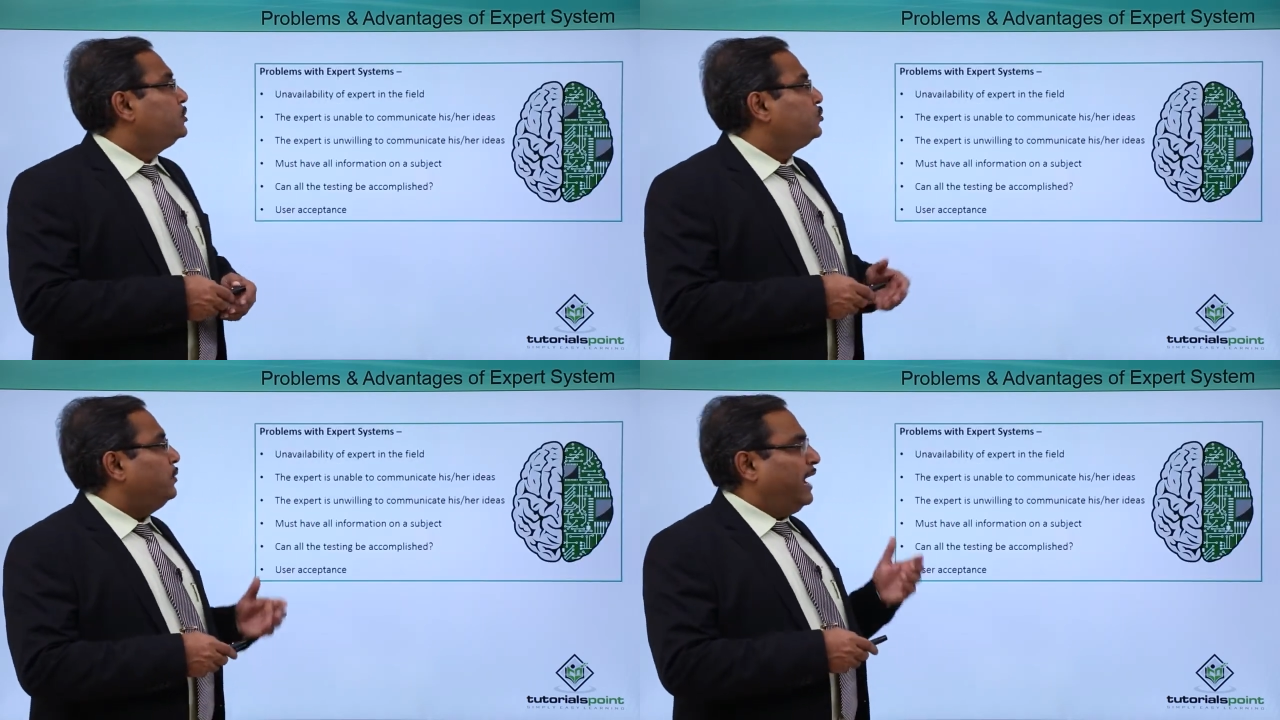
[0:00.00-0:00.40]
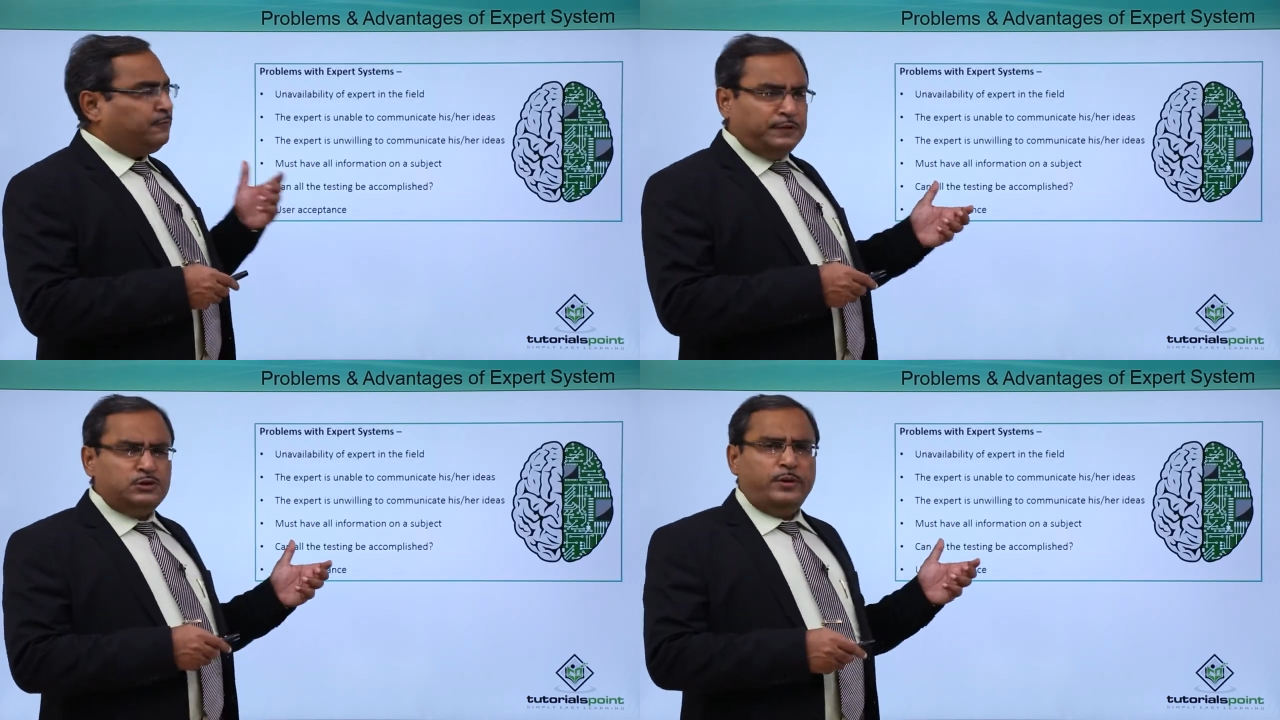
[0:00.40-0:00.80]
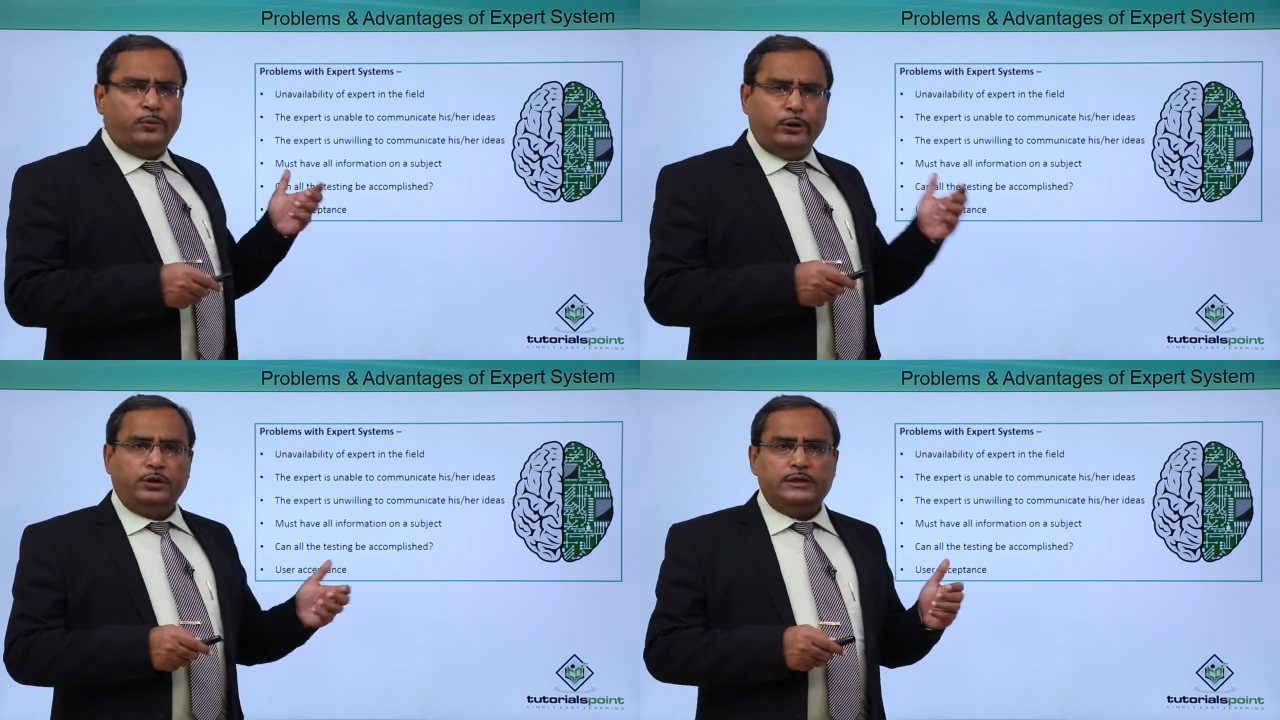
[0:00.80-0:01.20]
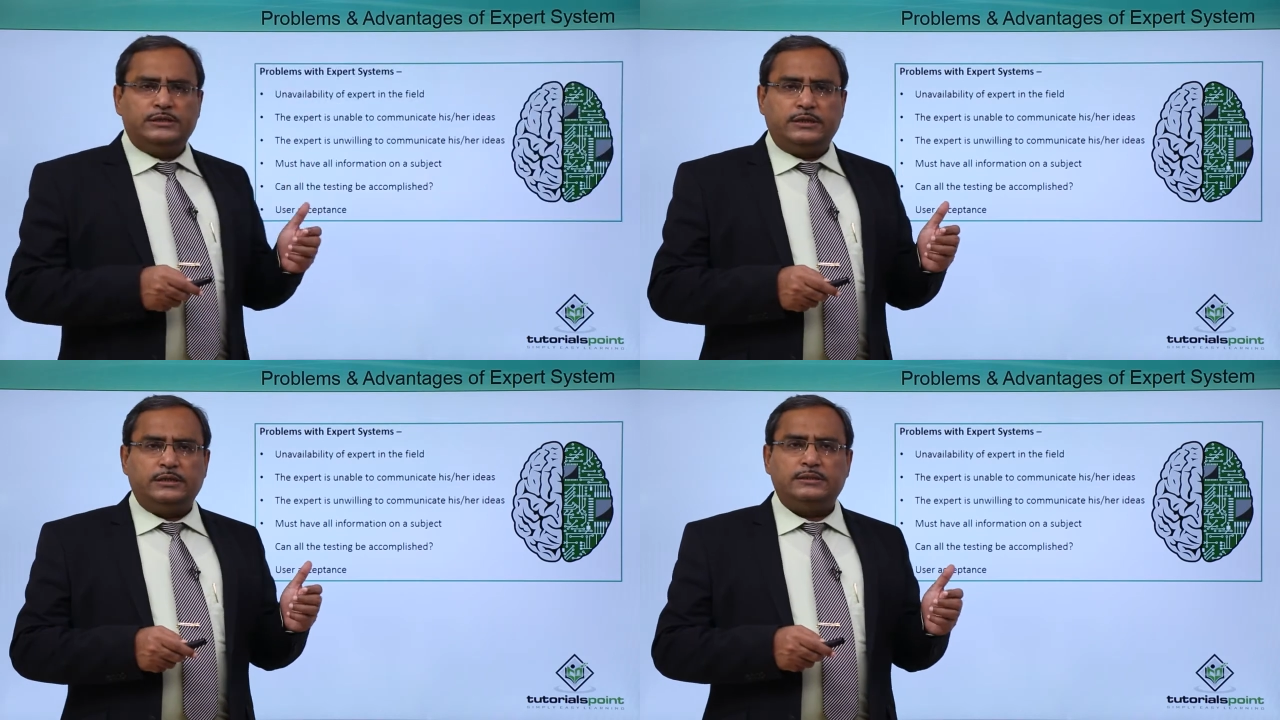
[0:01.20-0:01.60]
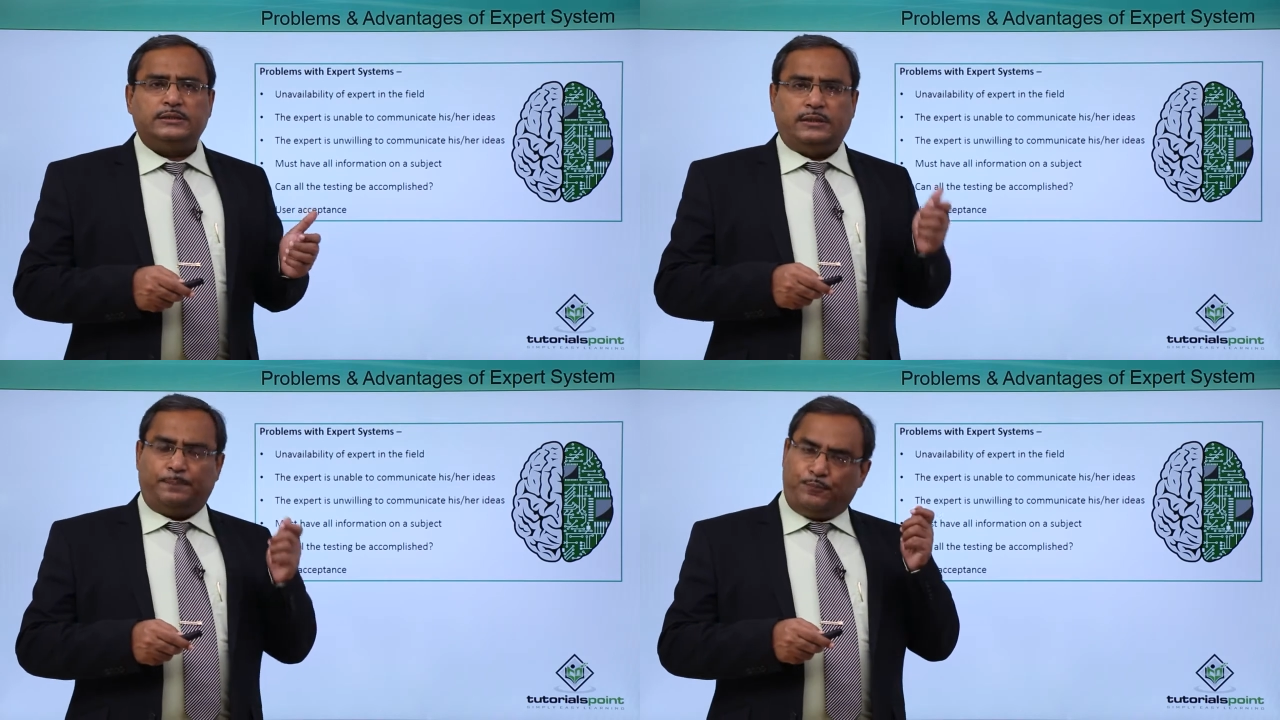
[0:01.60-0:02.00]
So at first we are going to
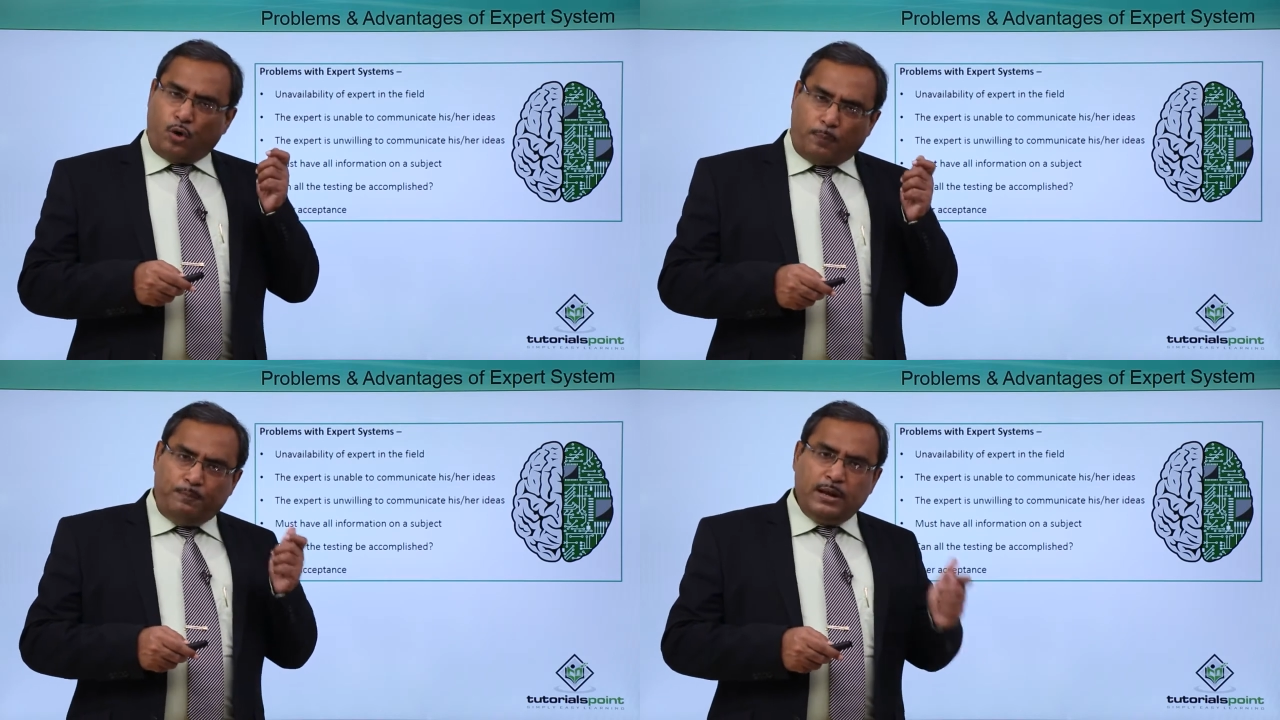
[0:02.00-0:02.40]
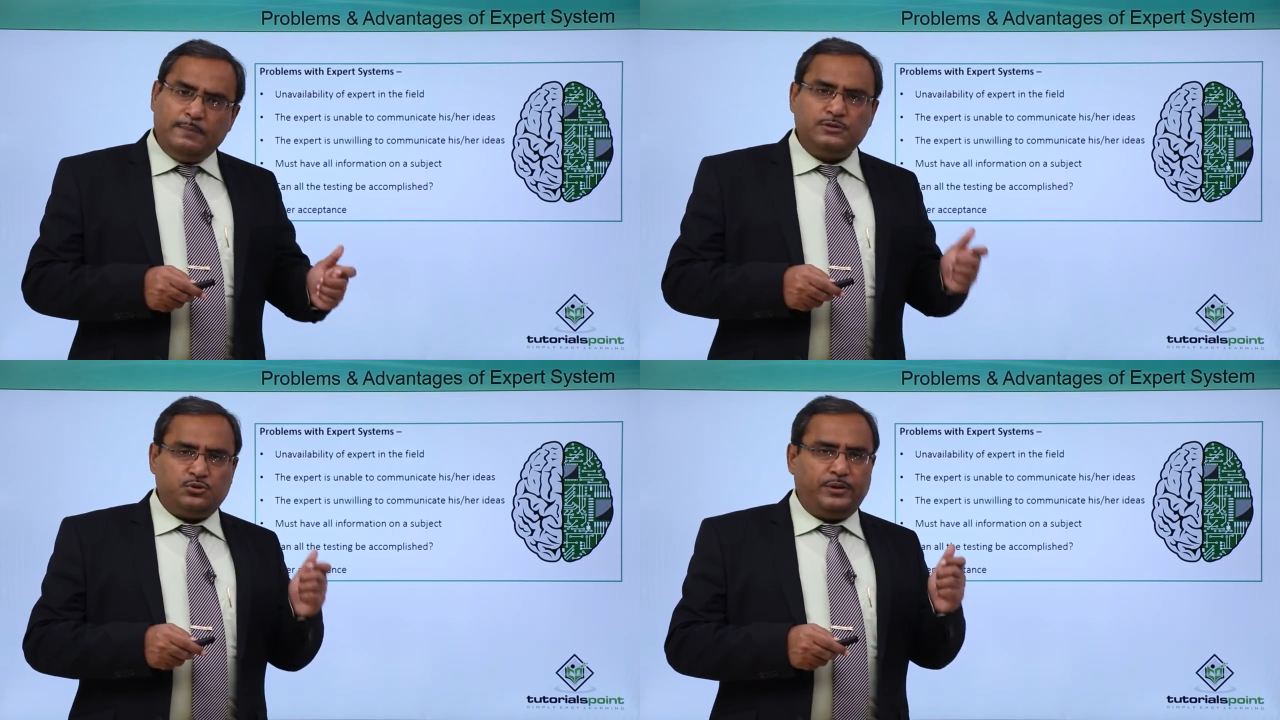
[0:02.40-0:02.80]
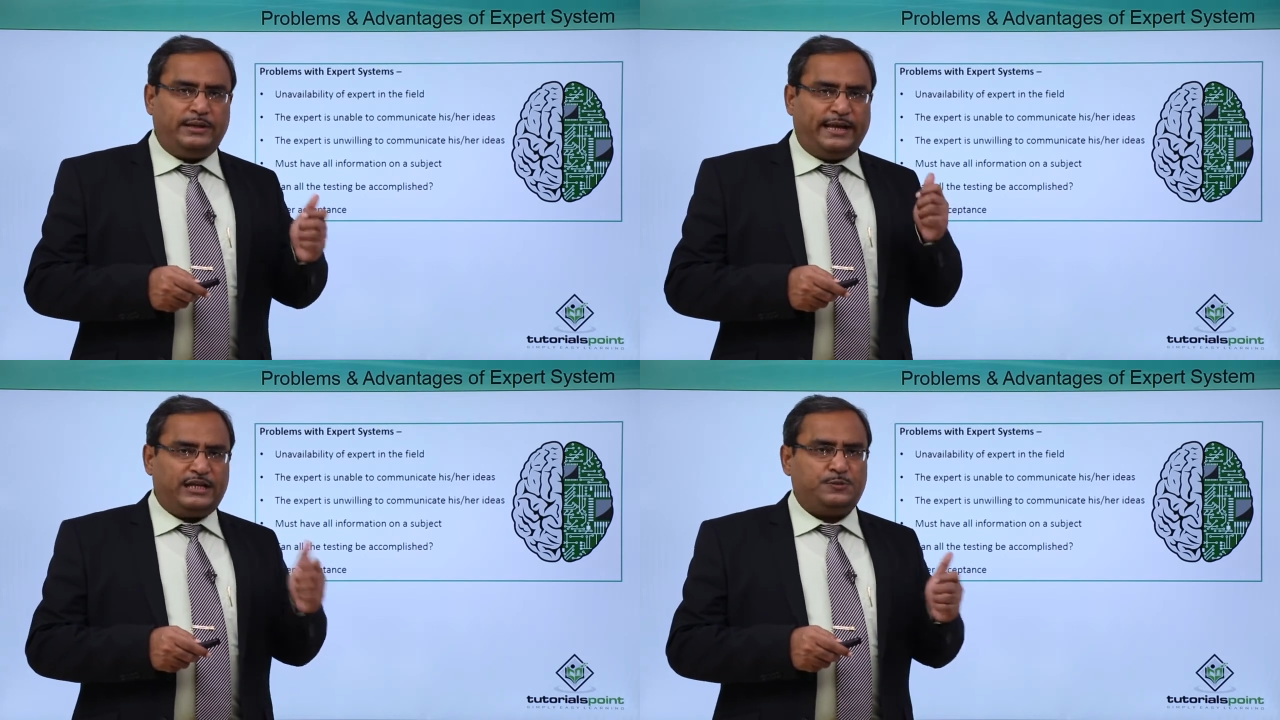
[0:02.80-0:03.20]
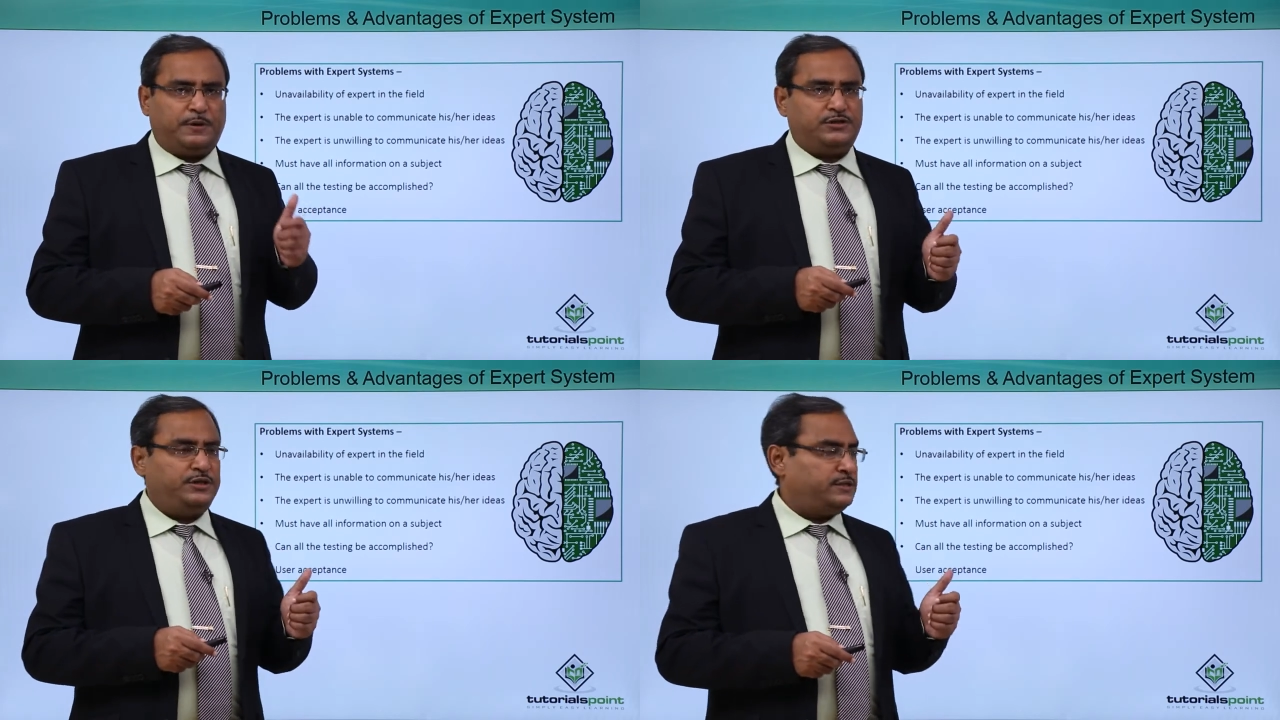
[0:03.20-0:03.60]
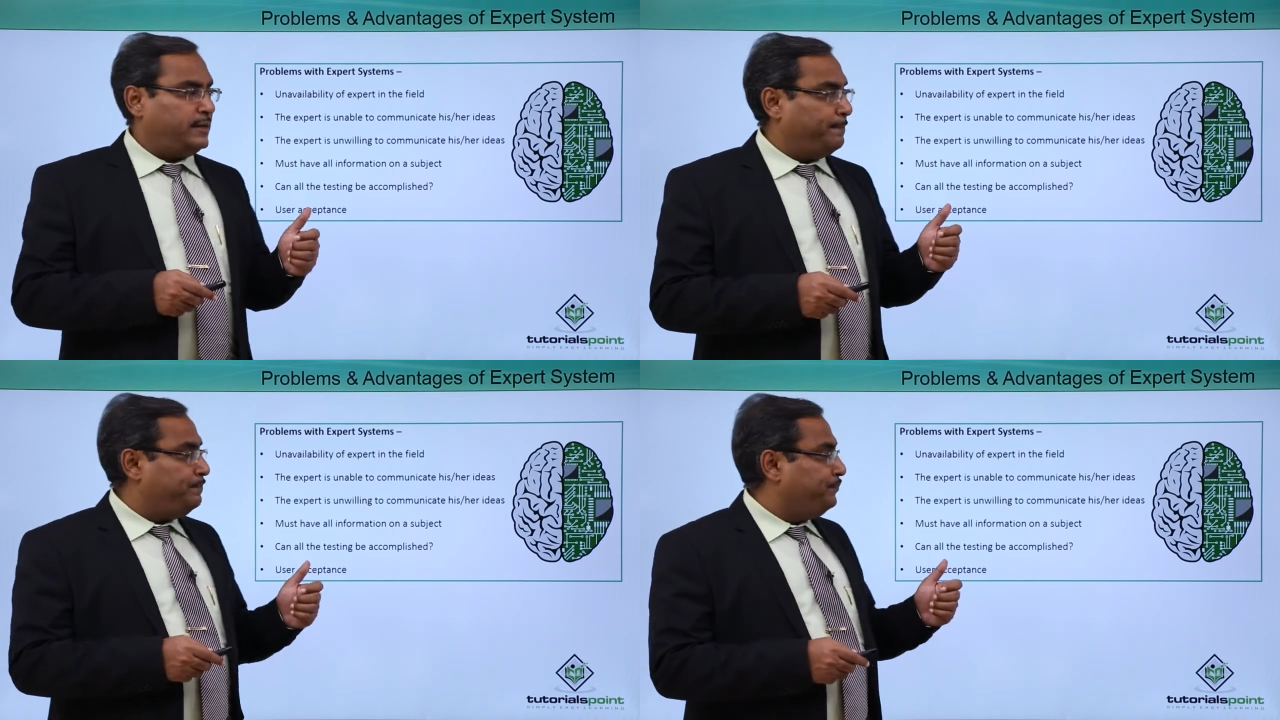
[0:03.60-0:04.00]
discuss the problems with expert
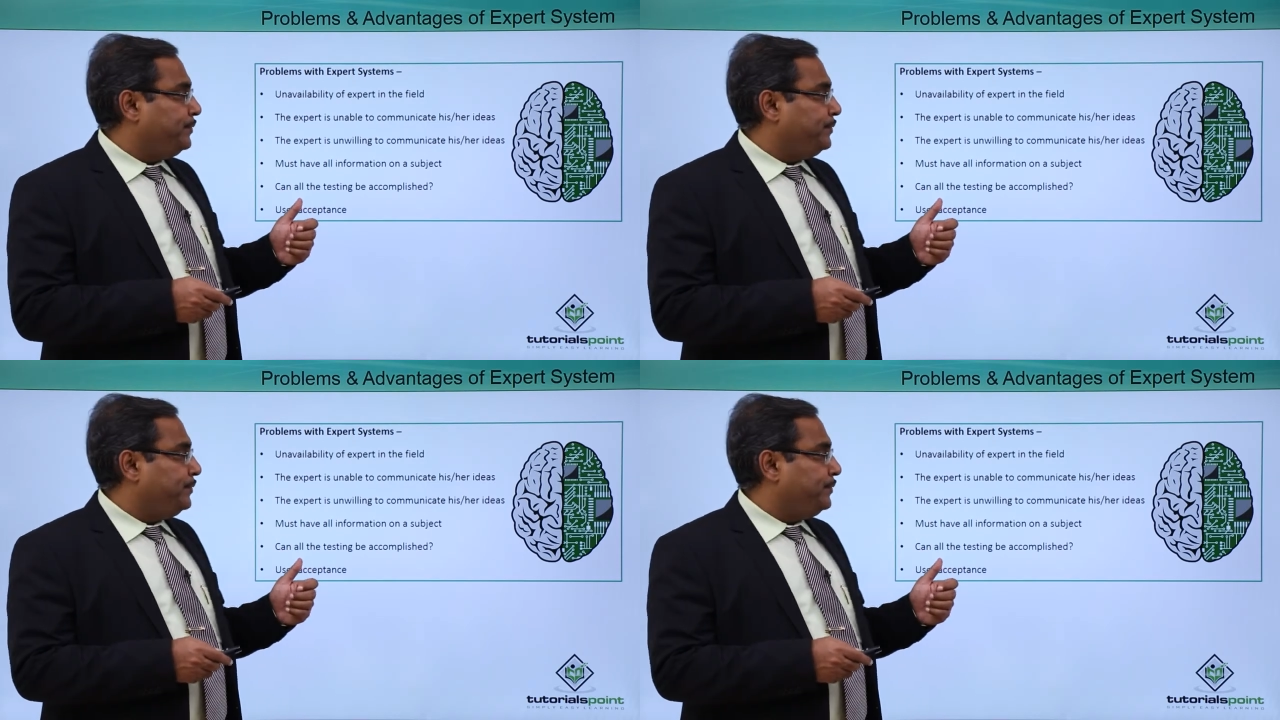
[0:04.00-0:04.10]
system.